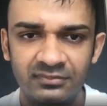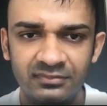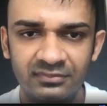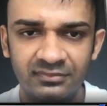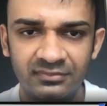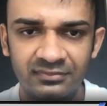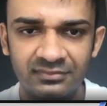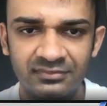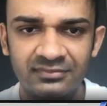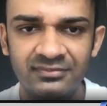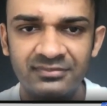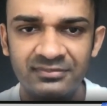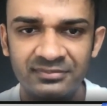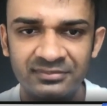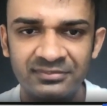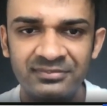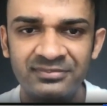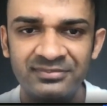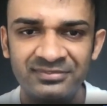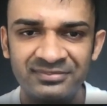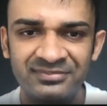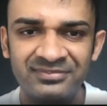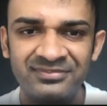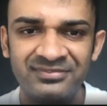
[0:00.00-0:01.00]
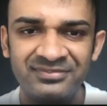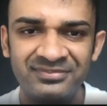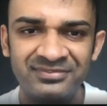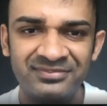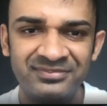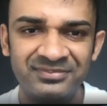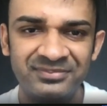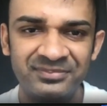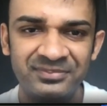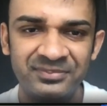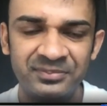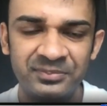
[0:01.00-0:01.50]

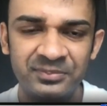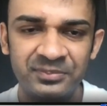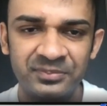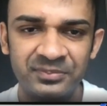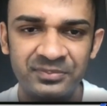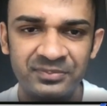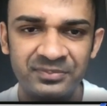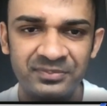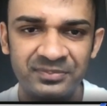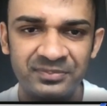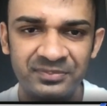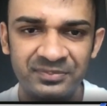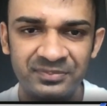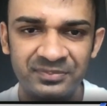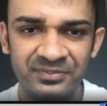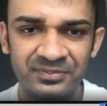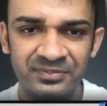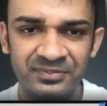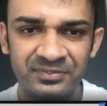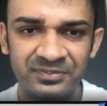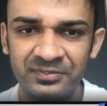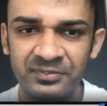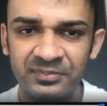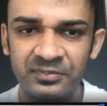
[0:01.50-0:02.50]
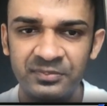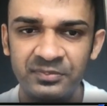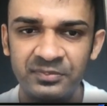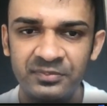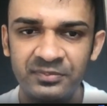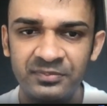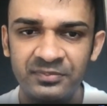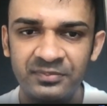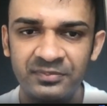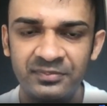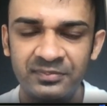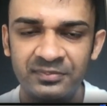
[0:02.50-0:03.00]

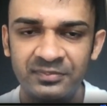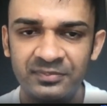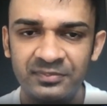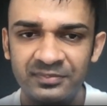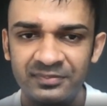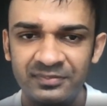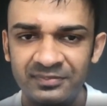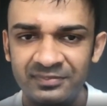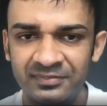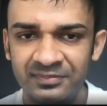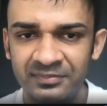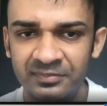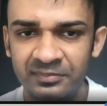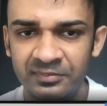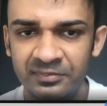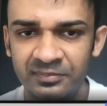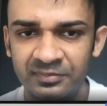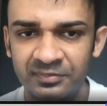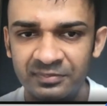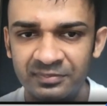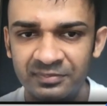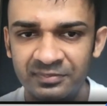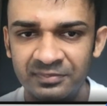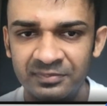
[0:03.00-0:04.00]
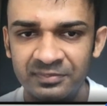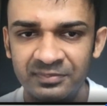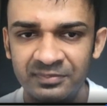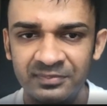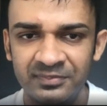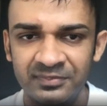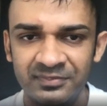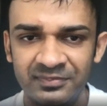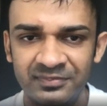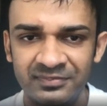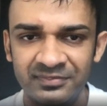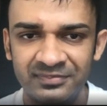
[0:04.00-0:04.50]
No words are spoken by the person on screen.